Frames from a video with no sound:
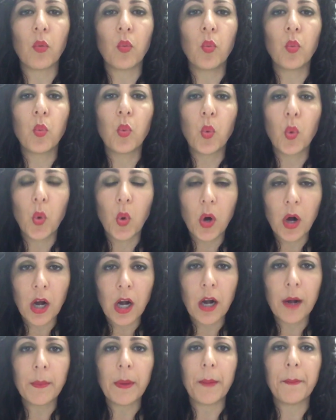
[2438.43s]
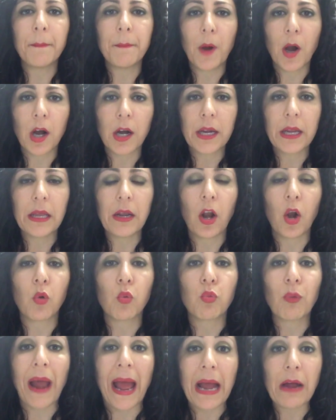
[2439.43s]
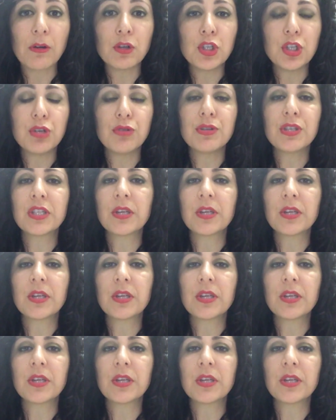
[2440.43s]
warm market around you,